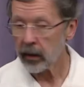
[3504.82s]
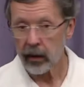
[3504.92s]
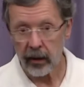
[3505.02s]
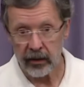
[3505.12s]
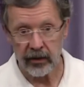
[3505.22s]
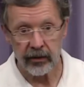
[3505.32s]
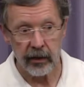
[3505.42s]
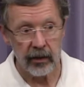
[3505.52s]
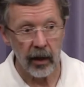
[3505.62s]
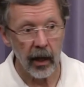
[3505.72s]

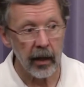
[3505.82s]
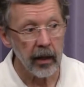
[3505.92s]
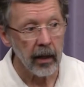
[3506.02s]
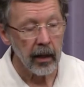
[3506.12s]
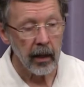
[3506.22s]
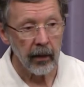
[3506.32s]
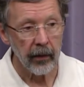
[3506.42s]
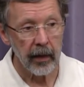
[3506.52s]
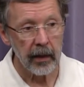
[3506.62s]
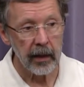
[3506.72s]
artistic side,
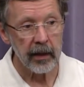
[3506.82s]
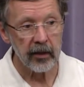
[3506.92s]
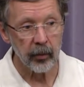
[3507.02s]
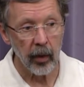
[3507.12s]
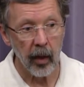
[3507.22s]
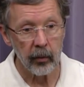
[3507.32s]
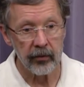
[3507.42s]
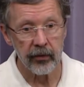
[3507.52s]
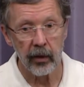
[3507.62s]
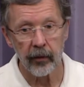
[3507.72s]
that it is problem
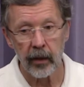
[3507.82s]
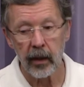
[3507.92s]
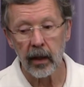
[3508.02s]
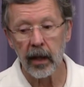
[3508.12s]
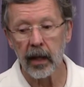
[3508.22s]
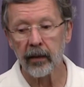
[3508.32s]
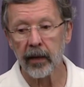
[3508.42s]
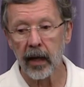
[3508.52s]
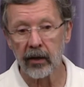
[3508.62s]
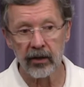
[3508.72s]
solving, and
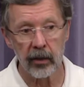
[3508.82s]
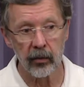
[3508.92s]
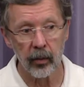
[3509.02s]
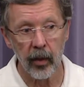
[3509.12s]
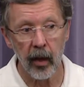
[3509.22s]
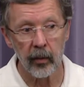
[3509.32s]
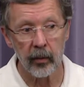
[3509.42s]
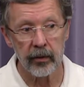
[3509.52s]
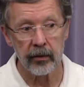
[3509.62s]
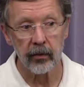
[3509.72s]
that our central
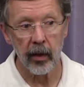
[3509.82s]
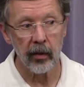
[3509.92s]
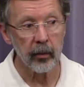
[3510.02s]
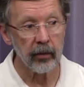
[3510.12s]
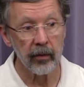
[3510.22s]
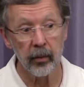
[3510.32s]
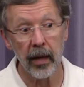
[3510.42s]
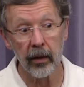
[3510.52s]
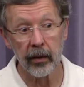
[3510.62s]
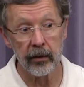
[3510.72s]
problem is to try to remove the
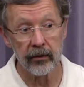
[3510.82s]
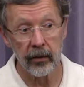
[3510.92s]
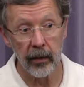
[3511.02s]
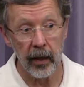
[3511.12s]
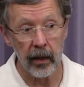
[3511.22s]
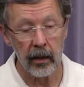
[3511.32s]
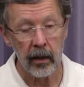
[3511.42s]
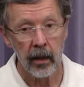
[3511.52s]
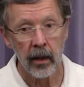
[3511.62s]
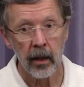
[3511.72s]
barriers to that.
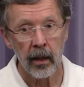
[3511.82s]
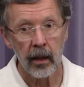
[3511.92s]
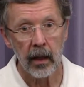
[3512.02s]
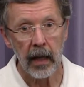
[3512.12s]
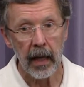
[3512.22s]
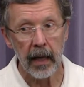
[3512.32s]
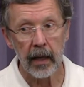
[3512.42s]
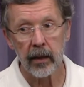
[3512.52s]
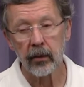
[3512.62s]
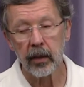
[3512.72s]

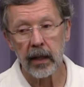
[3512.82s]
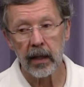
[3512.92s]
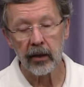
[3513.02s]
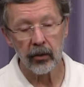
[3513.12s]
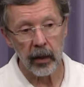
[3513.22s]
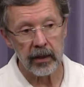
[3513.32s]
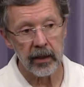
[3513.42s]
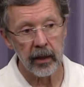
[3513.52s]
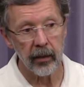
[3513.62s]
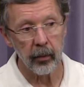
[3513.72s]
And in
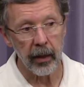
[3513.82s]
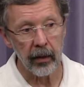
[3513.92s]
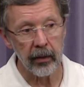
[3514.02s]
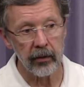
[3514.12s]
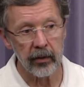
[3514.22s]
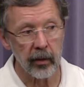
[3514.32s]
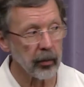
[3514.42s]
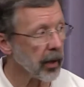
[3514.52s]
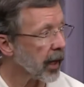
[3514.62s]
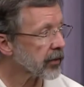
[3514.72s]
addressing the barriers and the
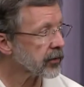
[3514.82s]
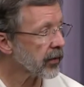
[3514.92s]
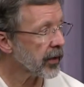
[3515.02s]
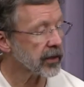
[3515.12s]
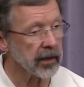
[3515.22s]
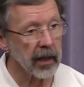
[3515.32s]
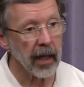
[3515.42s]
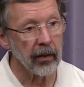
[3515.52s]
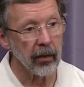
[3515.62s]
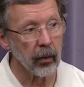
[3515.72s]
blocks and things that
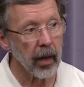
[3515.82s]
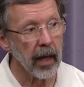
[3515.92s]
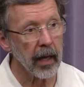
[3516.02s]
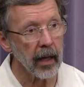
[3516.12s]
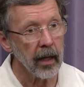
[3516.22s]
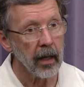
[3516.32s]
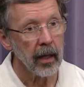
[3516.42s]
get in the way,